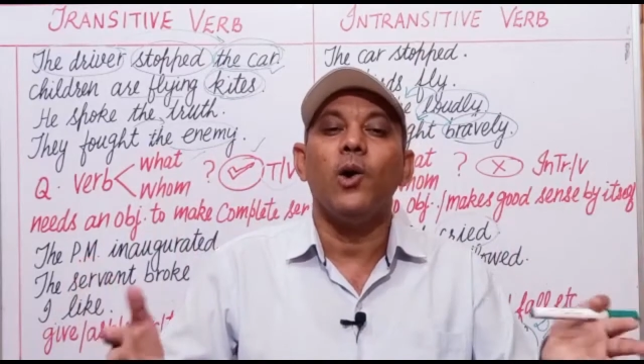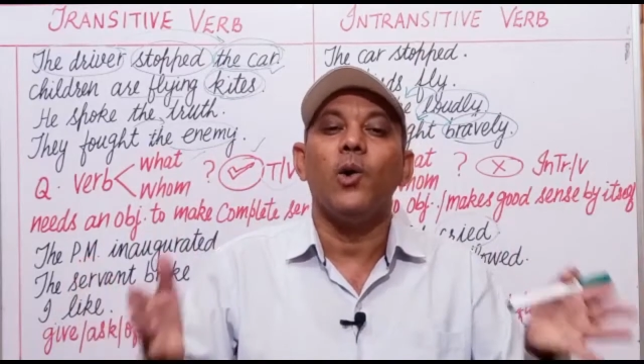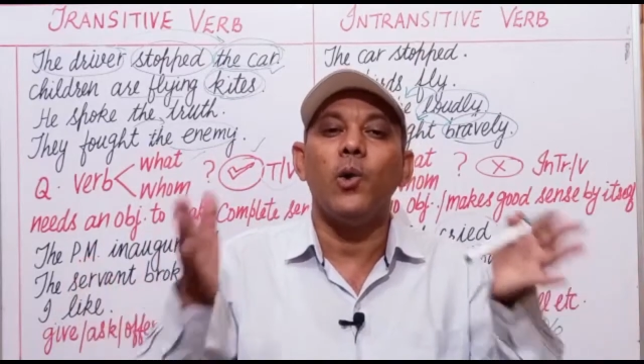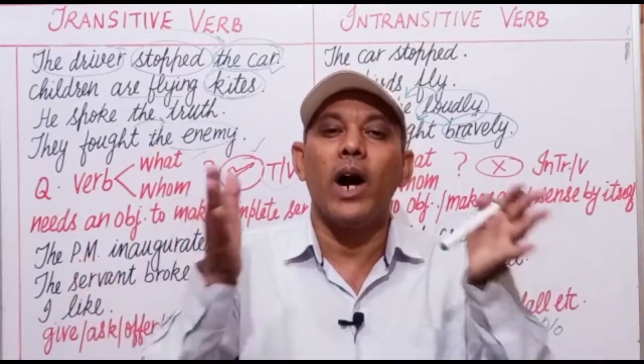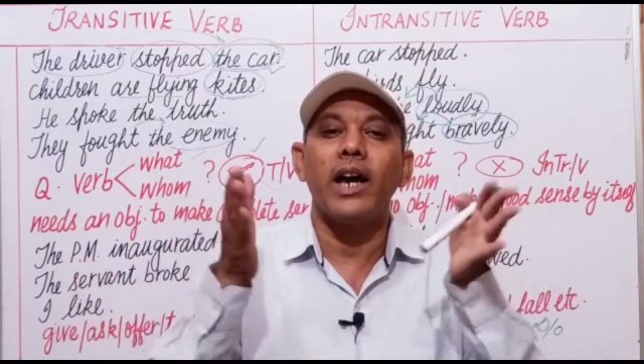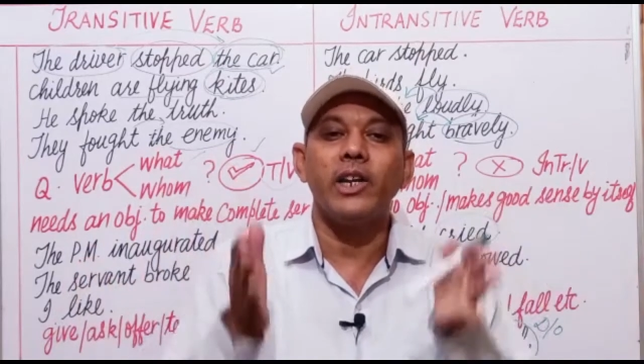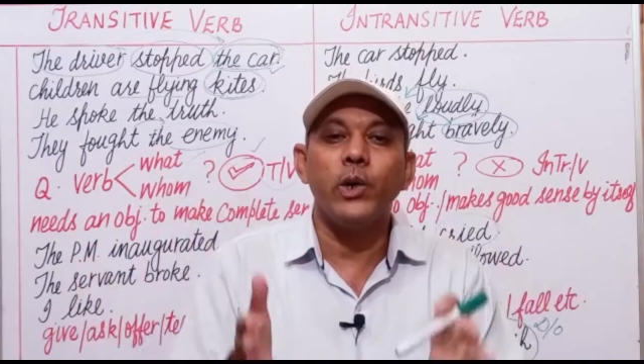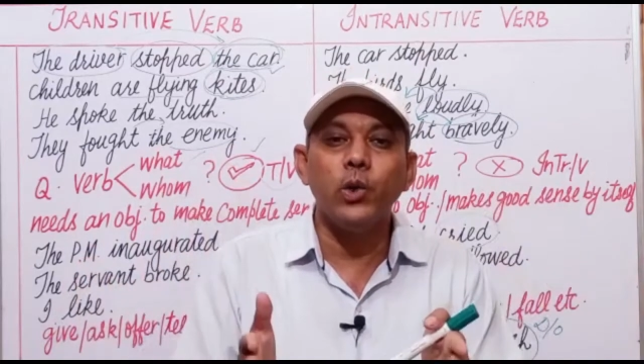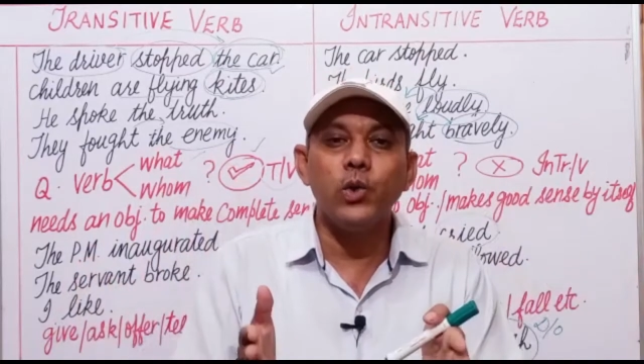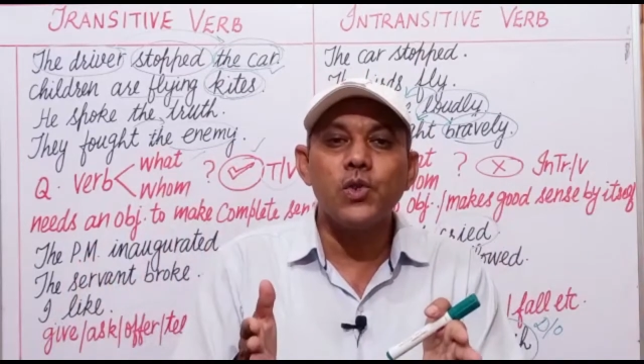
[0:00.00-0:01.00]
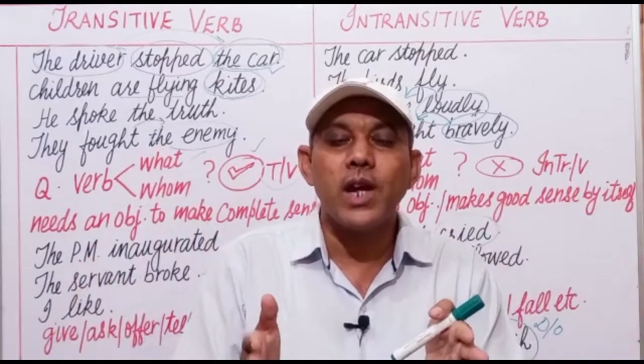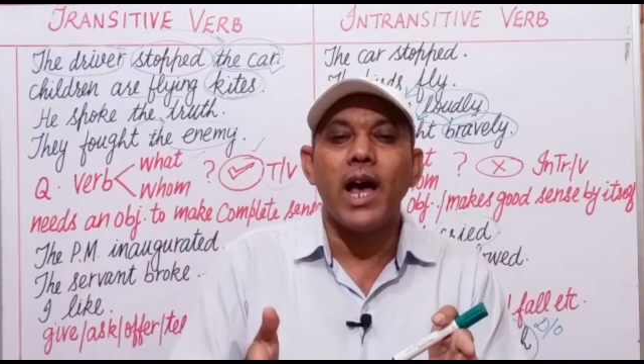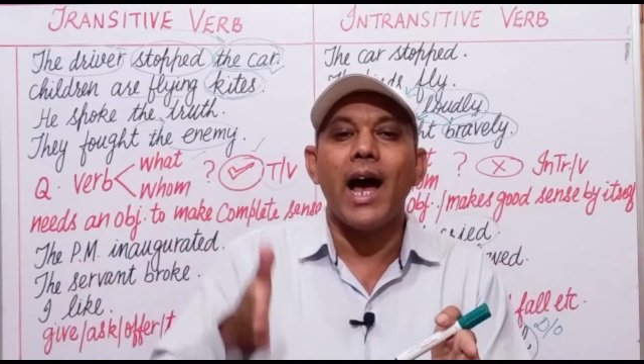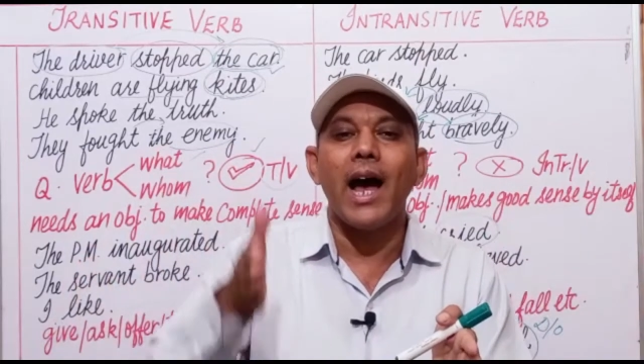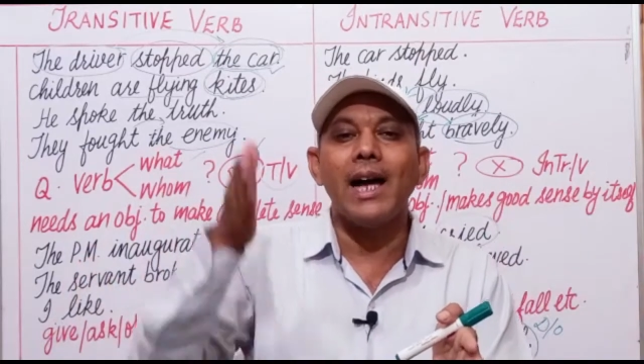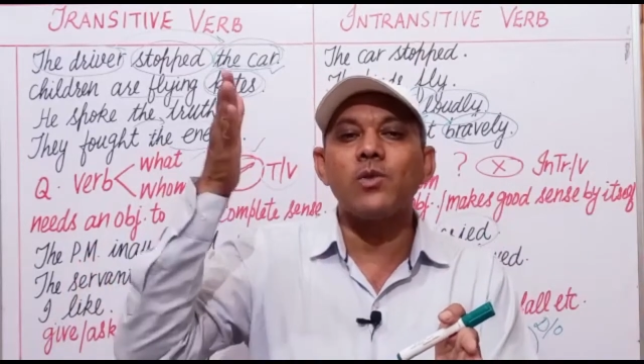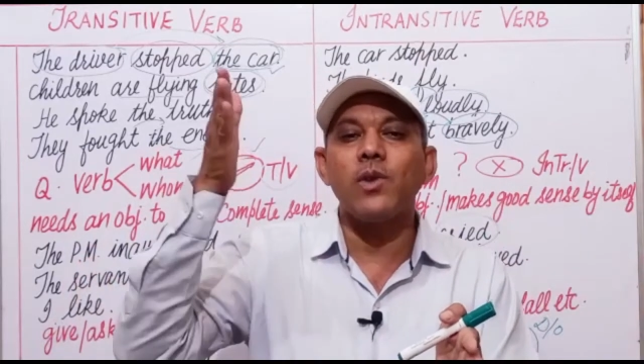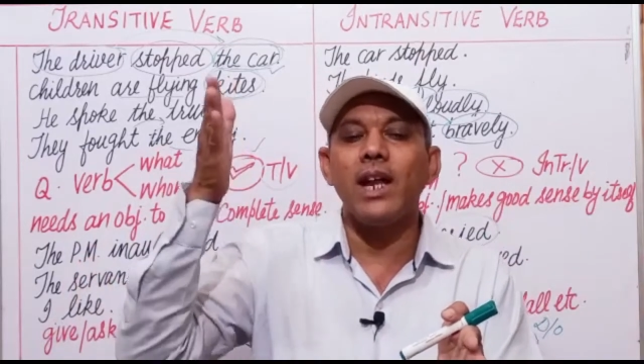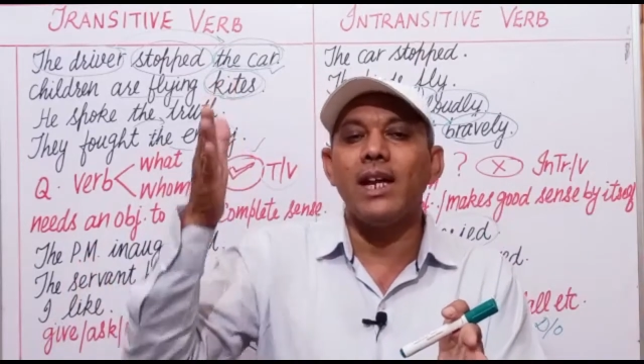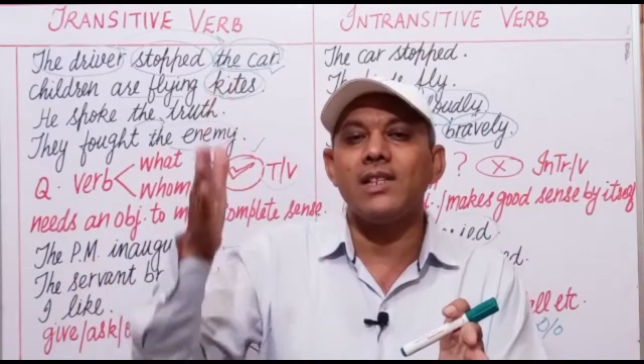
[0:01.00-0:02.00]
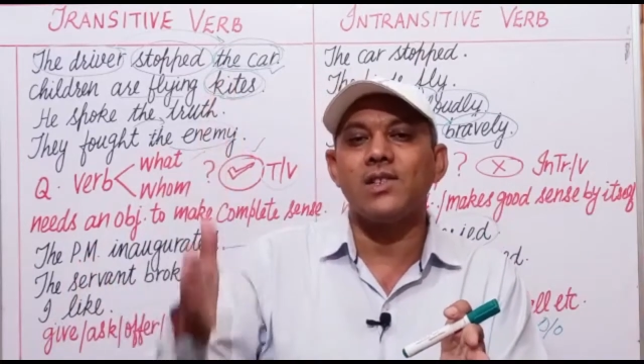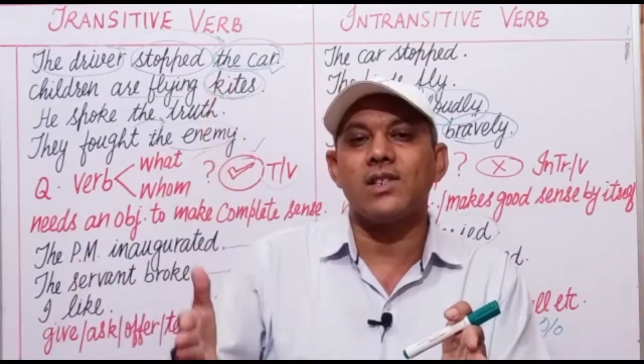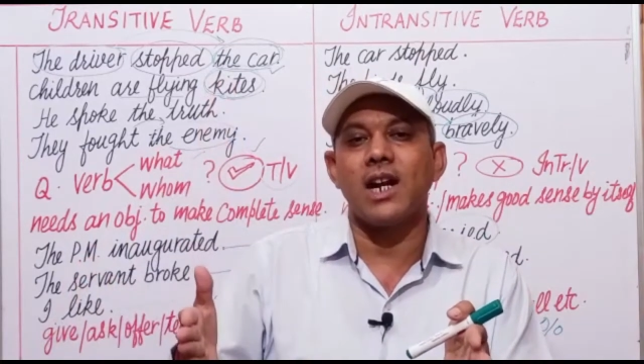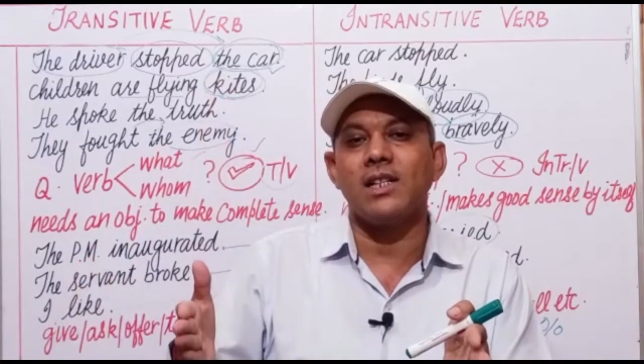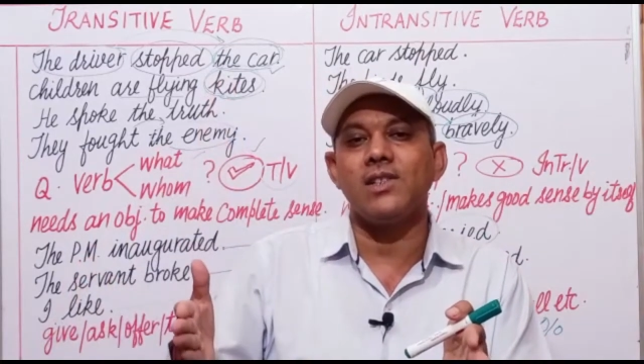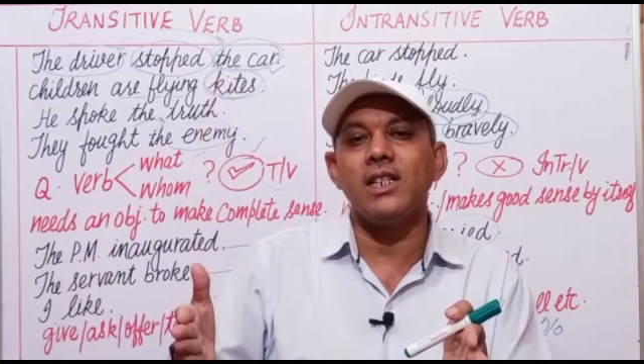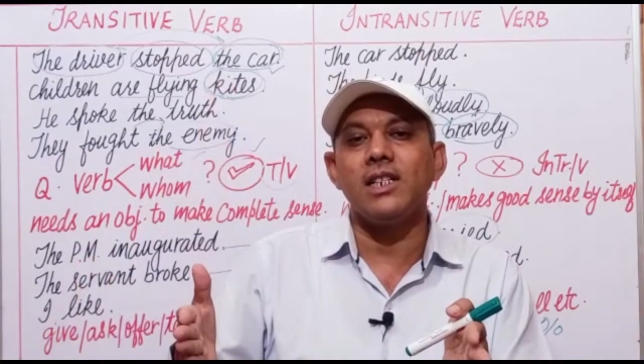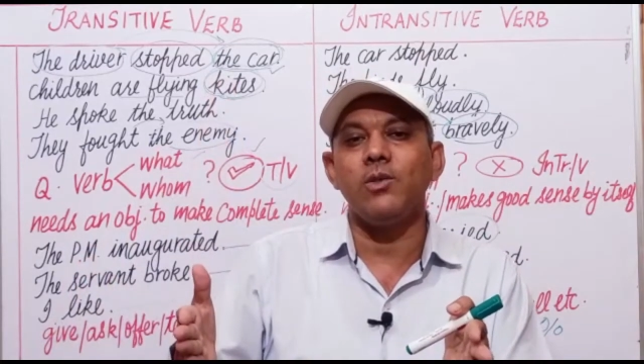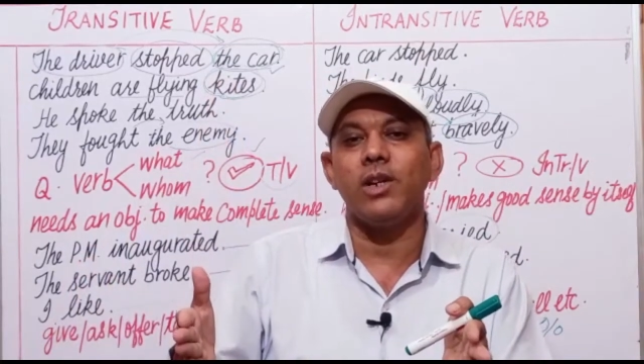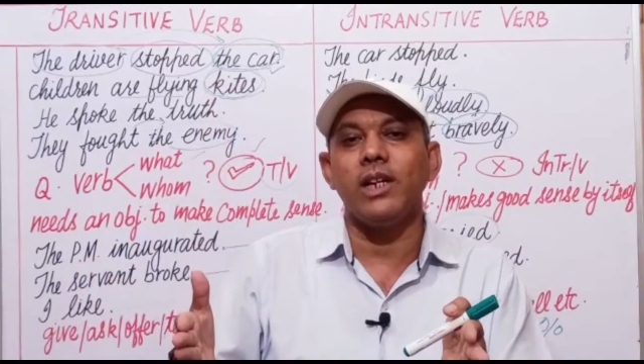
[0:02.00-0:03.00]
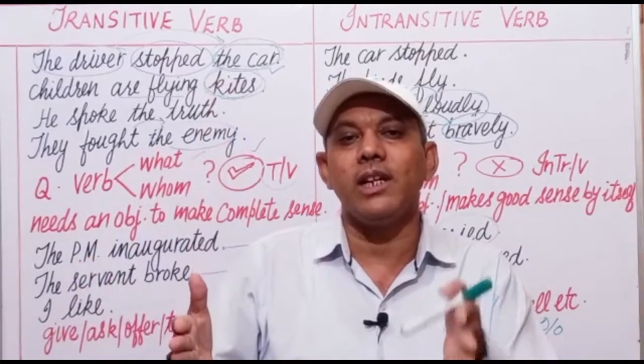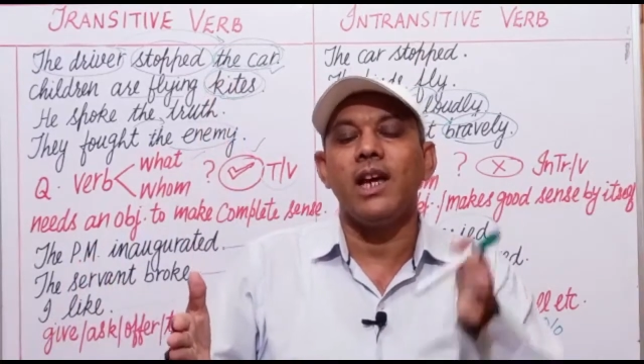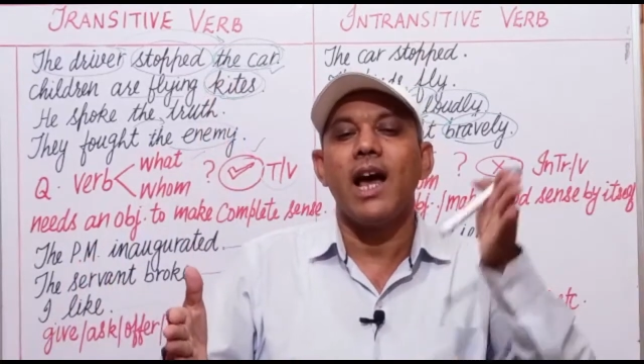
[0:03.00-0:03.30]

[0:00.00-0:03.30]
who are used as well as transitively